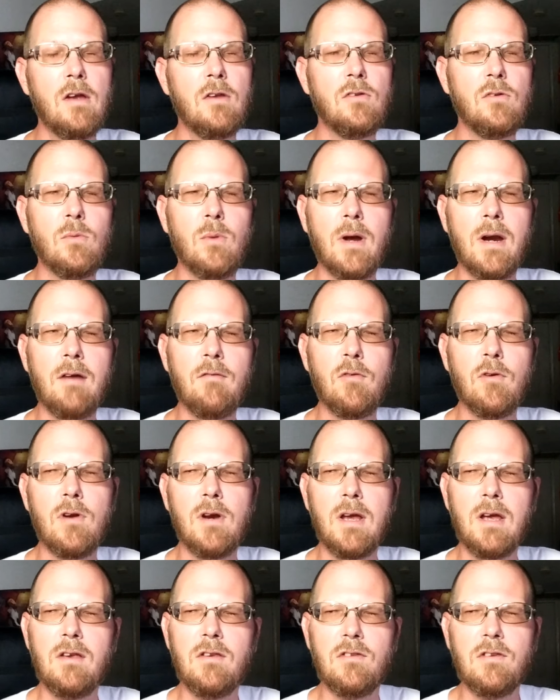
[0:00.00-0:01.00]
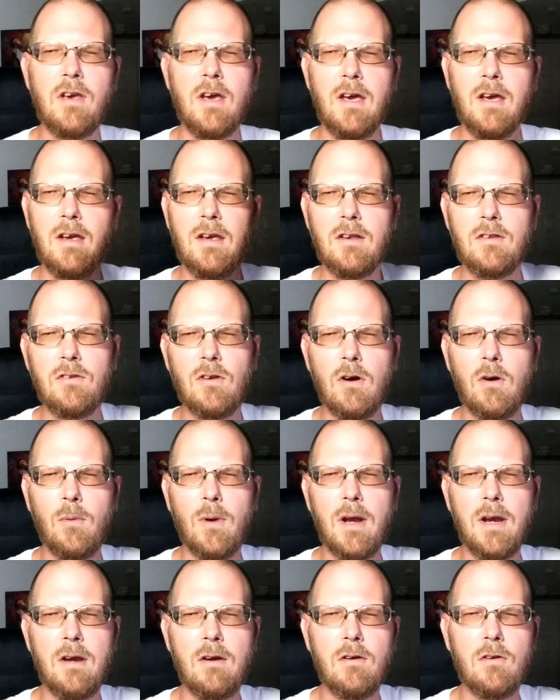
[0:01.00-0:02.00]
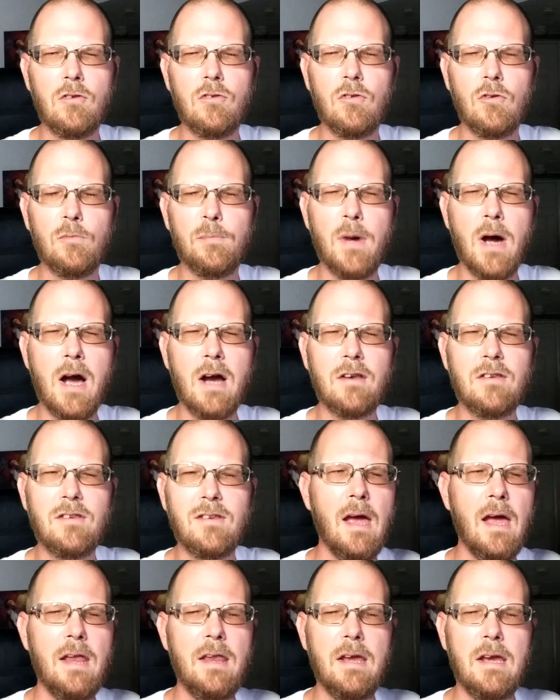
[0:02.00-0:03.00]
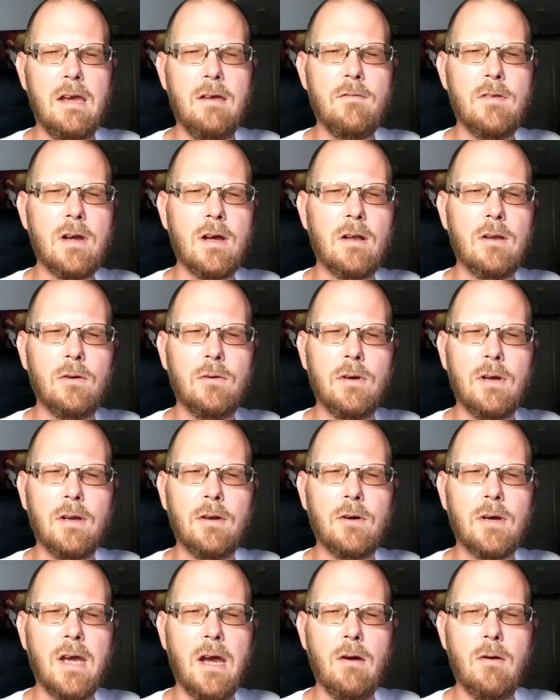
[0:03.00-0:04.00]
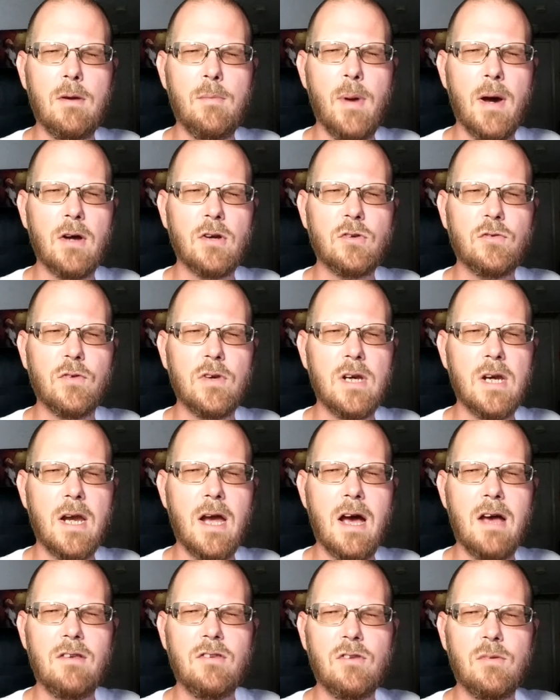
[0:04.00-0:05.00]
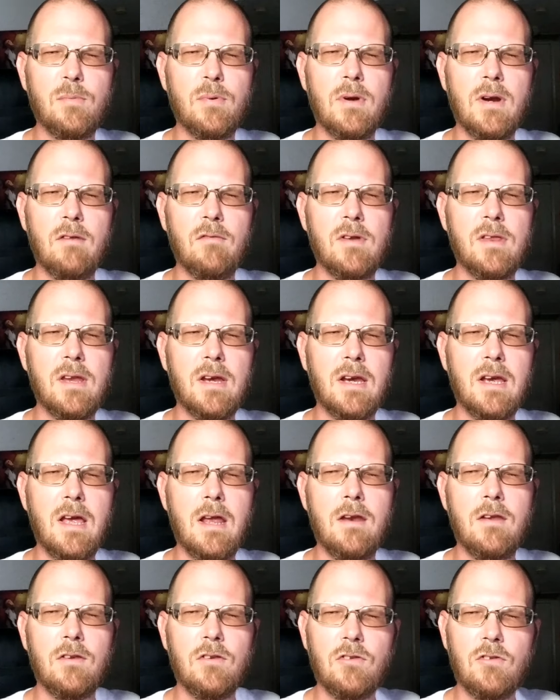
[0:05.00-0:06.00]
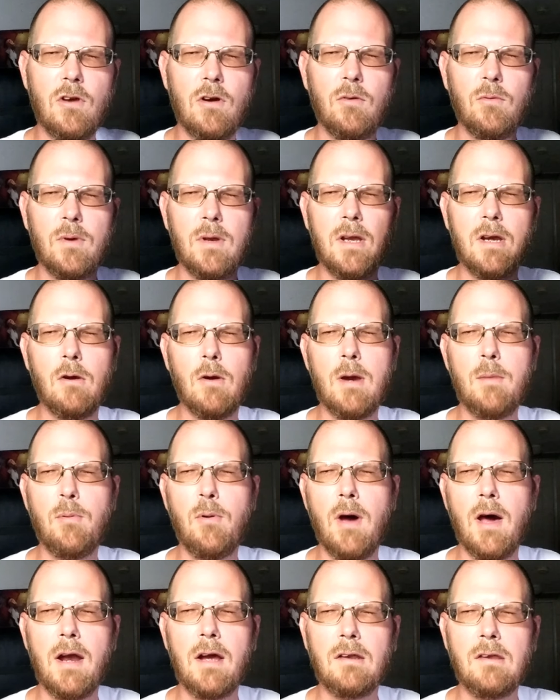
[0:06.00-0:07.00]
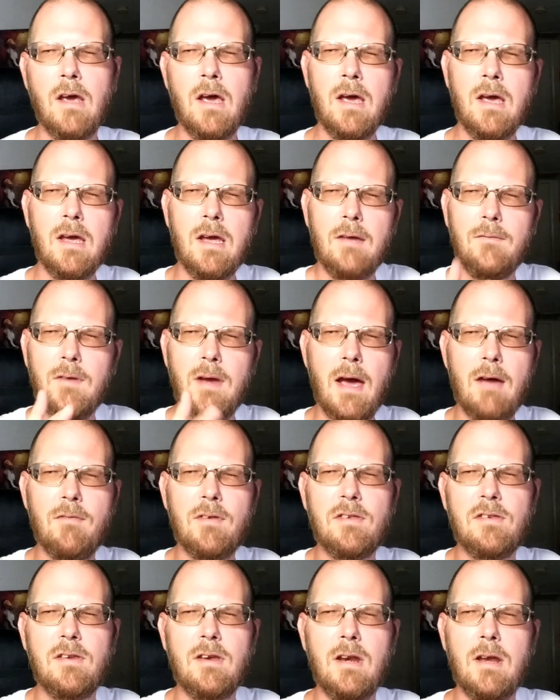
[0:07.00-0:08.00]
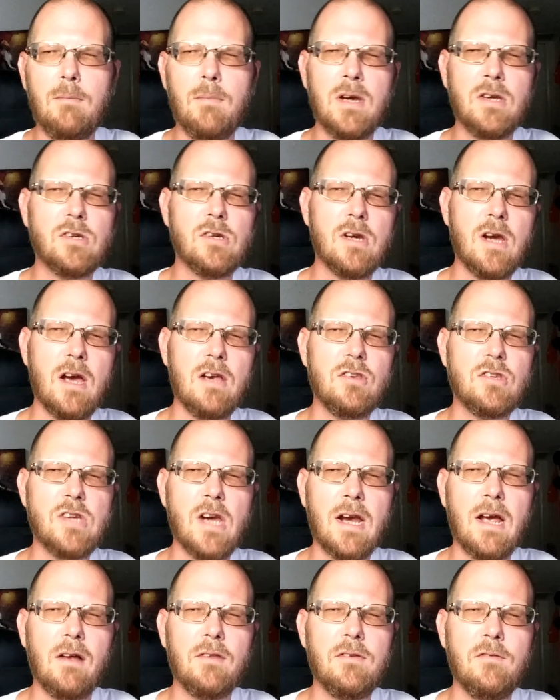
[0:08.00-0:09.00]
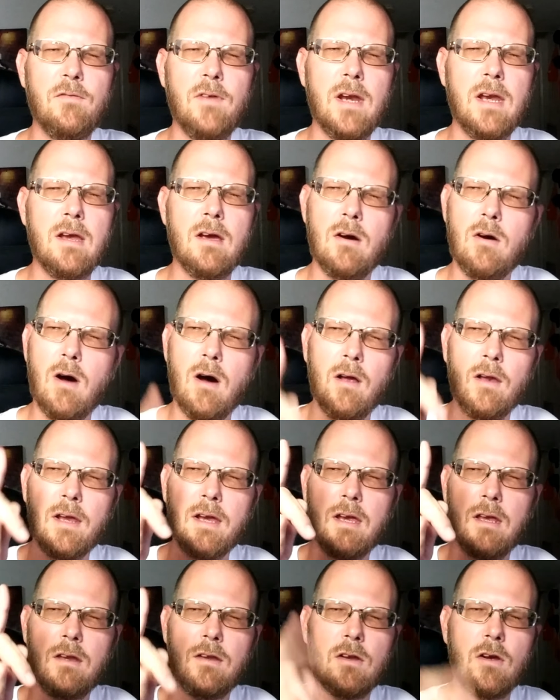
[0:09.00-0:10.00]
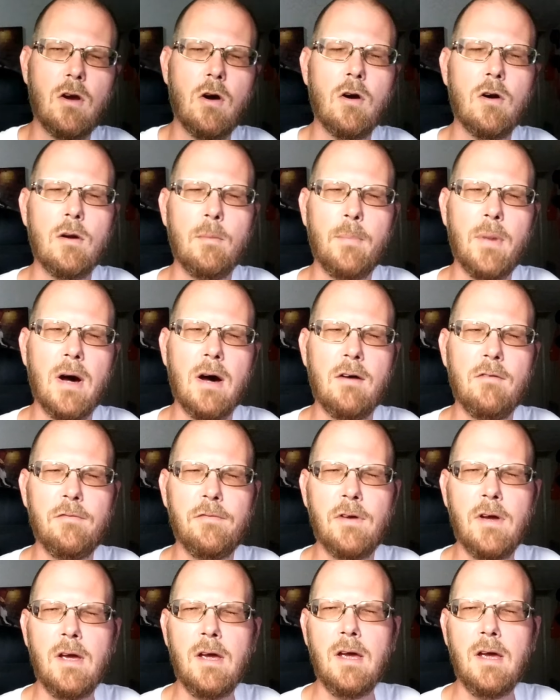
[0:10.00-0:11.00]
to whatever it is. It's all right here in this little box, and they even include a little carry pouch for you guys to put everything in. So a really great product. If you haven't seen it, make sure you guys check out the video. I'll link it in the card above.